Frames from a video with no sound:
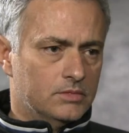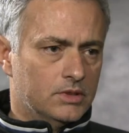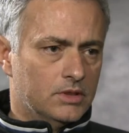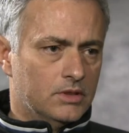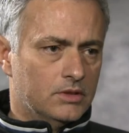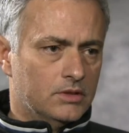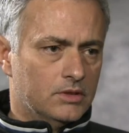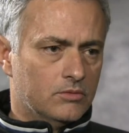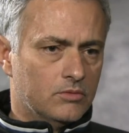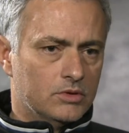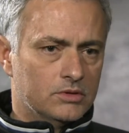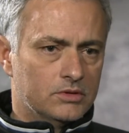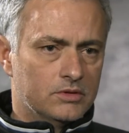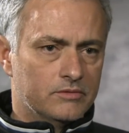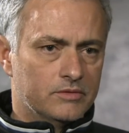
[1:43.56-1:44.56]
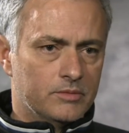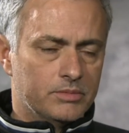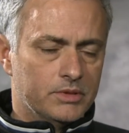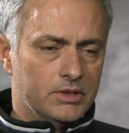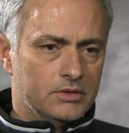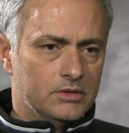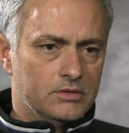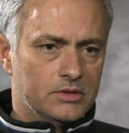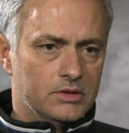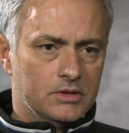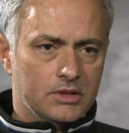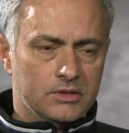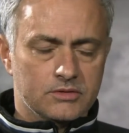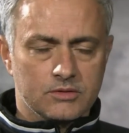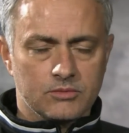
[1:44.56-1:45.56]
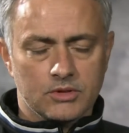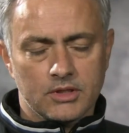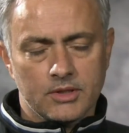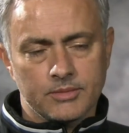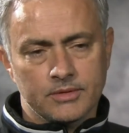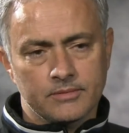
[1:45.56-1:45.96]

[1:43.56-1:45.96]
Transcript: the quality of the players, and let's see what happens.